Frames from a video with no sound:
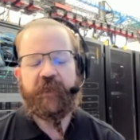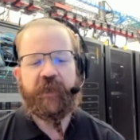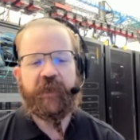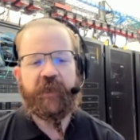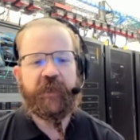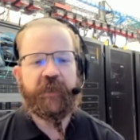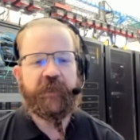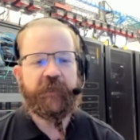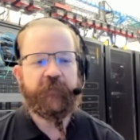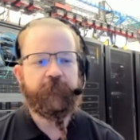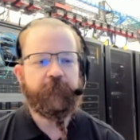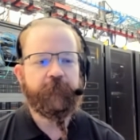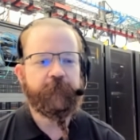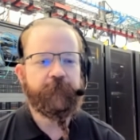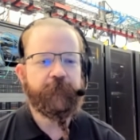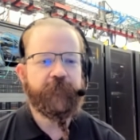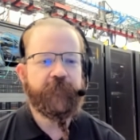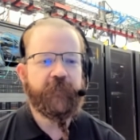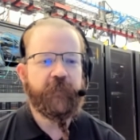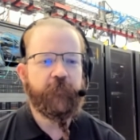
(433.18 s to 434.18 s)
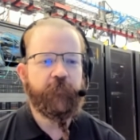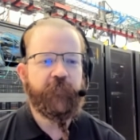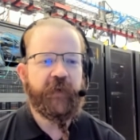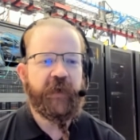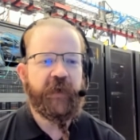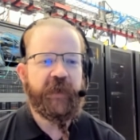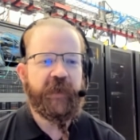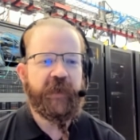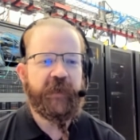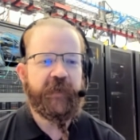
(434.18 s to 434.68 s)

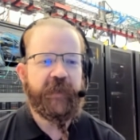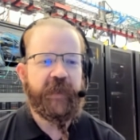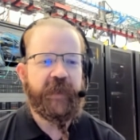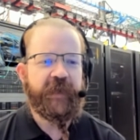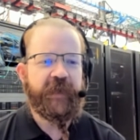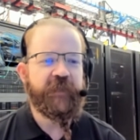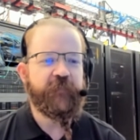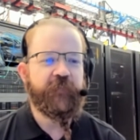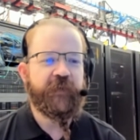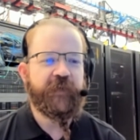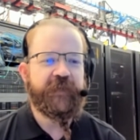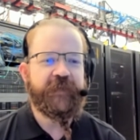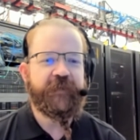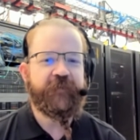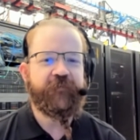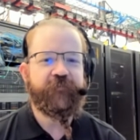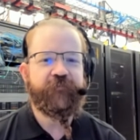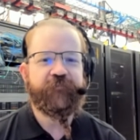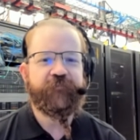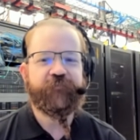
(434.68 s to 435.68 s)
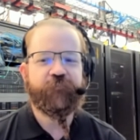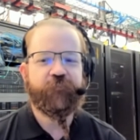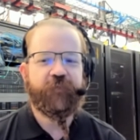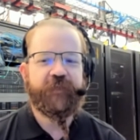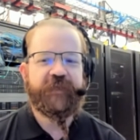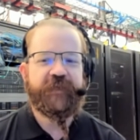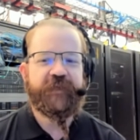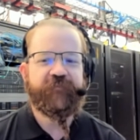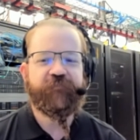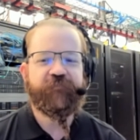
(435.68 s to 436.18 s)
but anybody who's
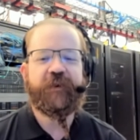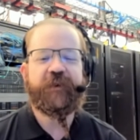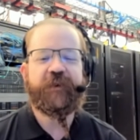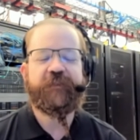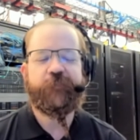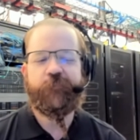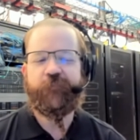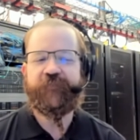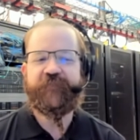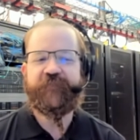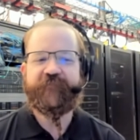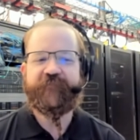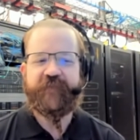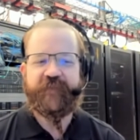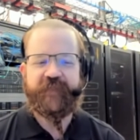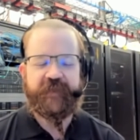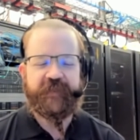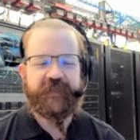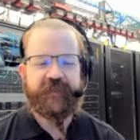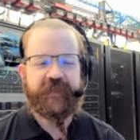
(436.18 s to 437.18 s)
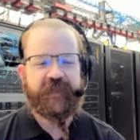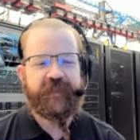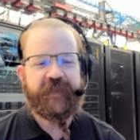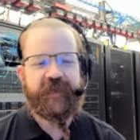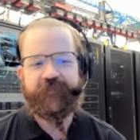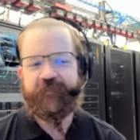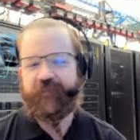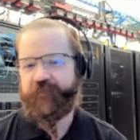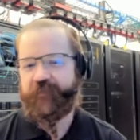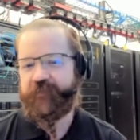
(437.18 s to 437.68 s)
really tried to move everything to
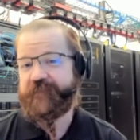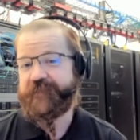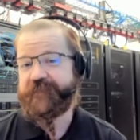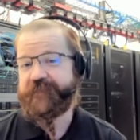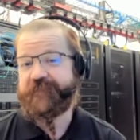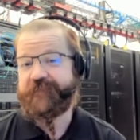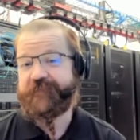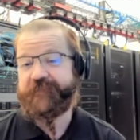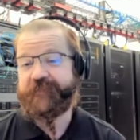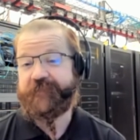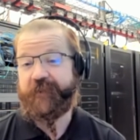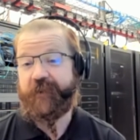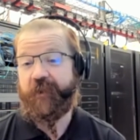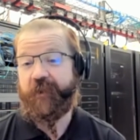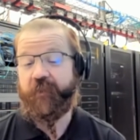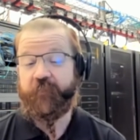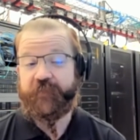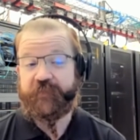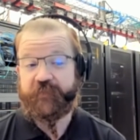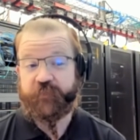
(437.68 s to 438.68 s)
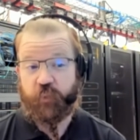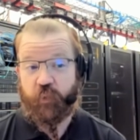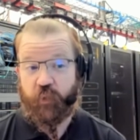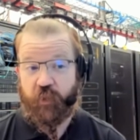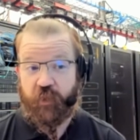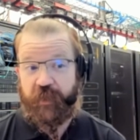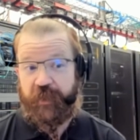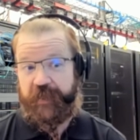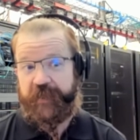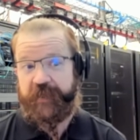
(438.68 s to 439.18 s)
cloud, no, it doesn't always
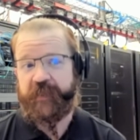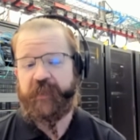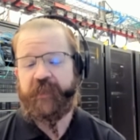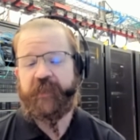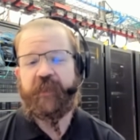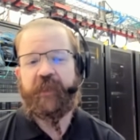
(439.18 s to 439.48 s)
work.